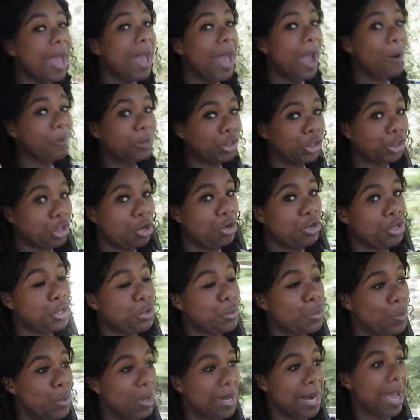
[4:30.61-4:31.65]
I will show
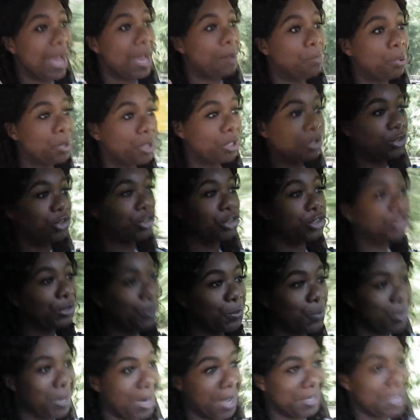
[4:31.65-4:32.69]
you what I purchase
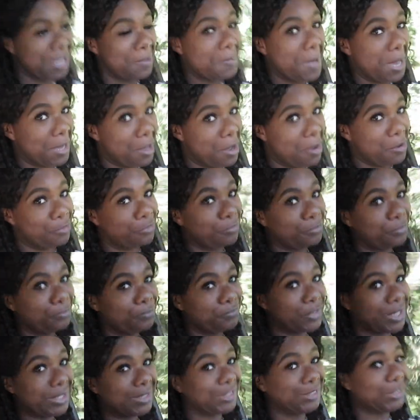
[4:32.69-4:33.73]
when I get back
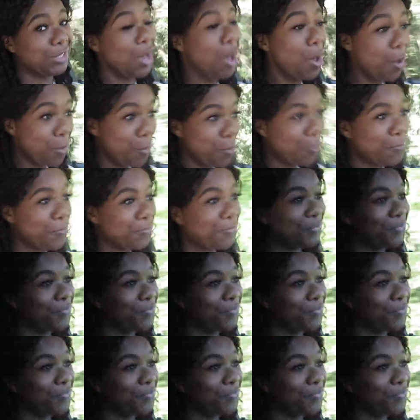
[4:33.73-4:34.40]
home. So,